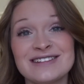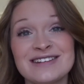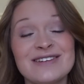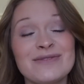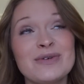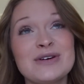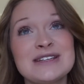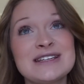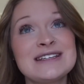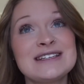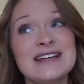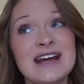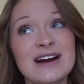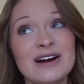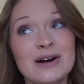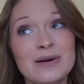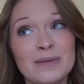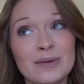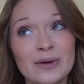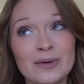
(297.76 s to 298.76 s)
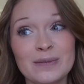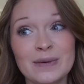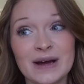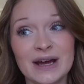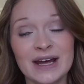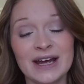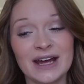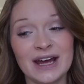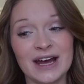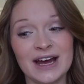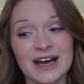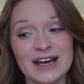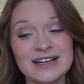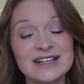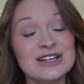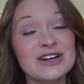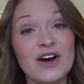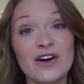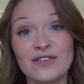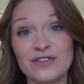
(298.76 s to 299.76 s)
wasn't terrible, but I
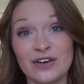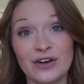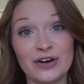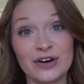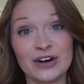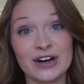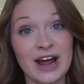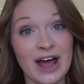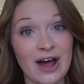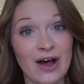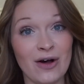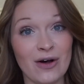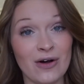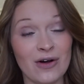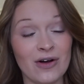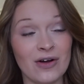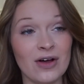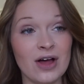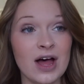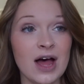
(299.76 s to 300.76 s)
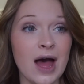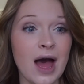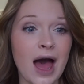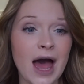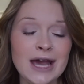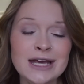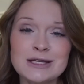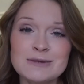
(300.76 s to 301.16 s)
did not feel good at all. I